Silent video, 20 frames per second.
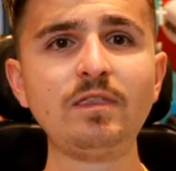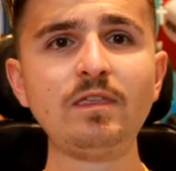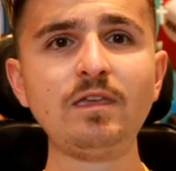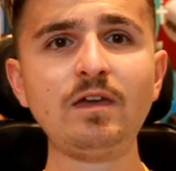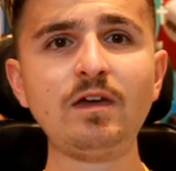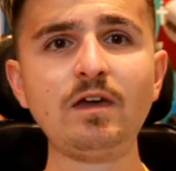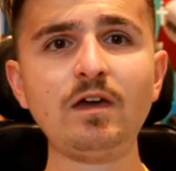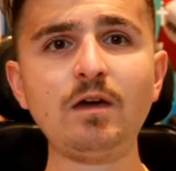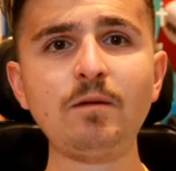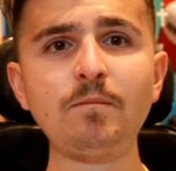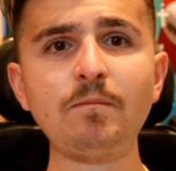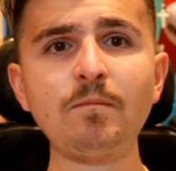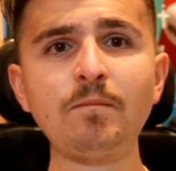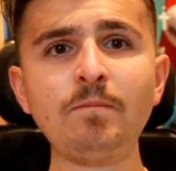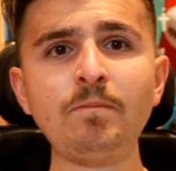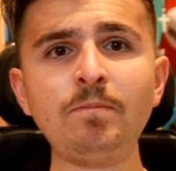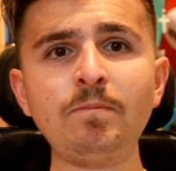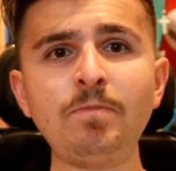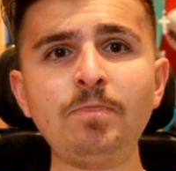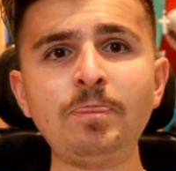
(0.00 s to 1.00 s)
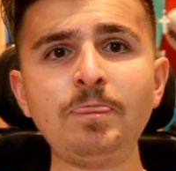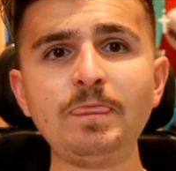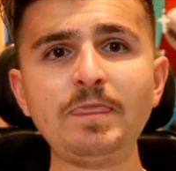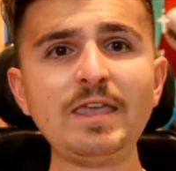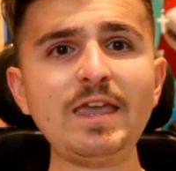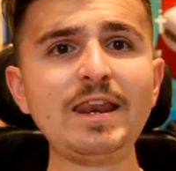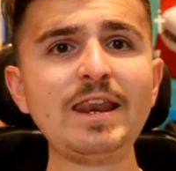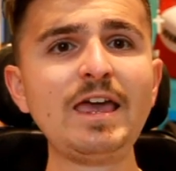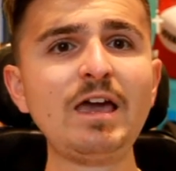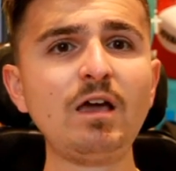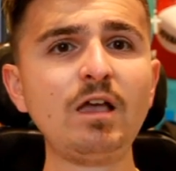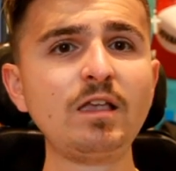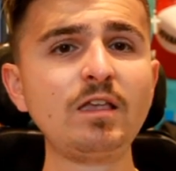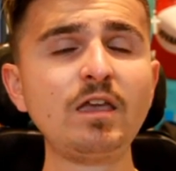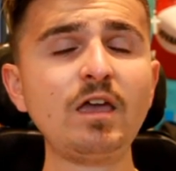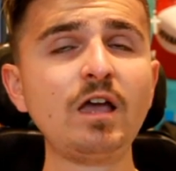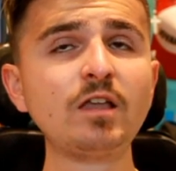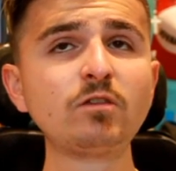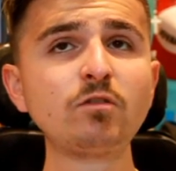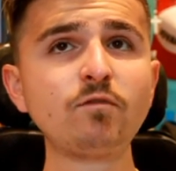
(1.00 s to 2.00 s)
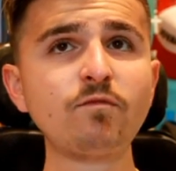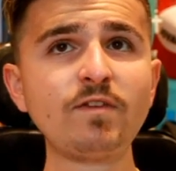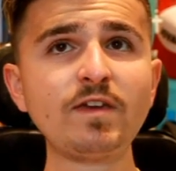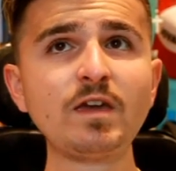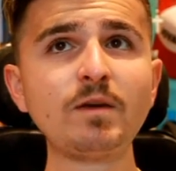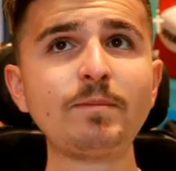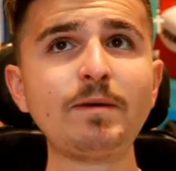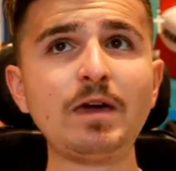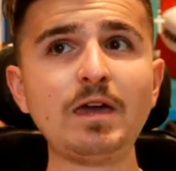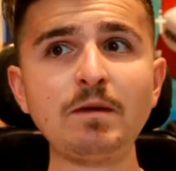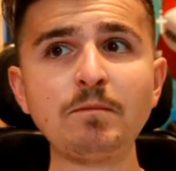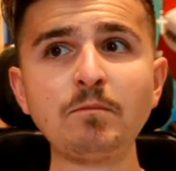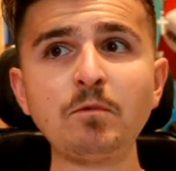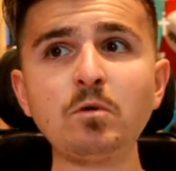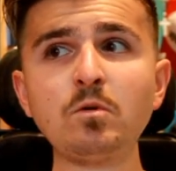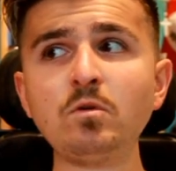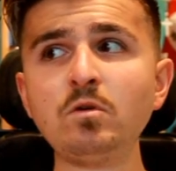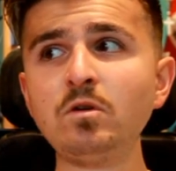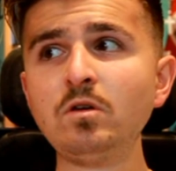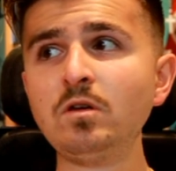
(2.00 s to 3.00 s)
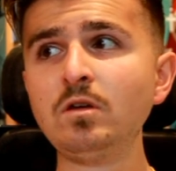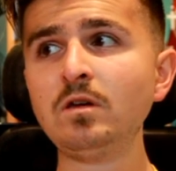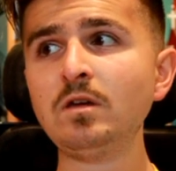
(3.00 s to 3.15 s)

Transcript: Yeah, now I do think about it more.